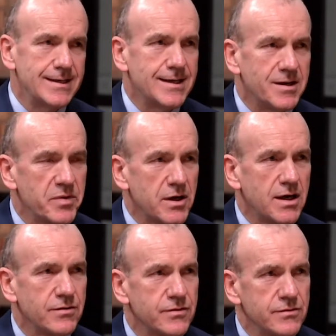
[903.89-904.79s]
on
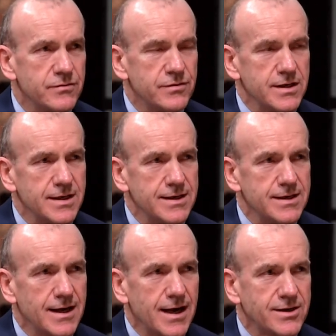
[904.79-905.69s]
behalf of the
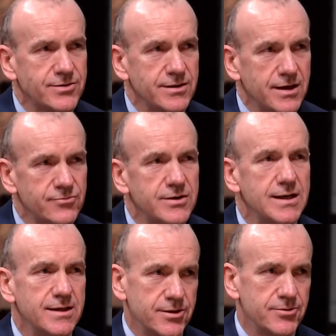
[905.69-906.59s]
electorate. They
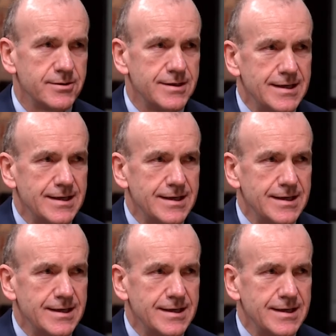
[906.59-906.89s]
really do.